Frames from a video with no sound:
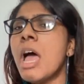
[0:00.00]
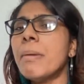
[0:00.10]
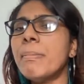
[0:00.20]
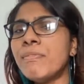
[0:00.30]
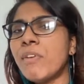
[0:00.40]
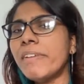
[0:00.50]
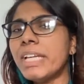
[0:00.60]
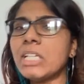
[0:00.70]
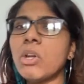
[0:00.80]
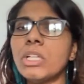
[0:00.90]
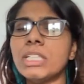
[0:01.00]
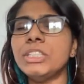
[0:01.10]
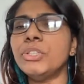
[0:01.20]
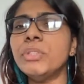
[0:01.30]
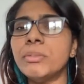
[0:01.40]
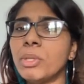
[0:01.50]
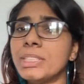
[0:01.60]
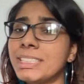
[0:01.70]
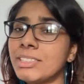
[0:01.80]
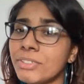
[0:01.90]
But before we get on into the more
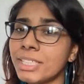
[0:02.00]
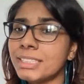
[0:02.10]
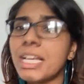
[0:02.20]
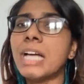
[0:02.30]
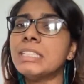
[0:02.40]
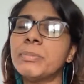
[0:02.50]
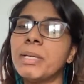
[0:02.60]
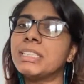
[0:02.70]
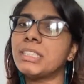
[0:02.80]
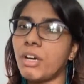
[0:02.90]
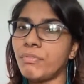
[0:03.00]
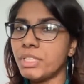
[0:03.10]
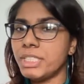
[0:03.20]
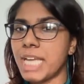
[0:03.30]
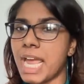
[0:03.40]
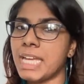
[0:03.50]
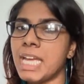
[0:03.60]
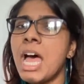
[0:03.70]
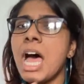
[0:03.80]
serious aspects of today,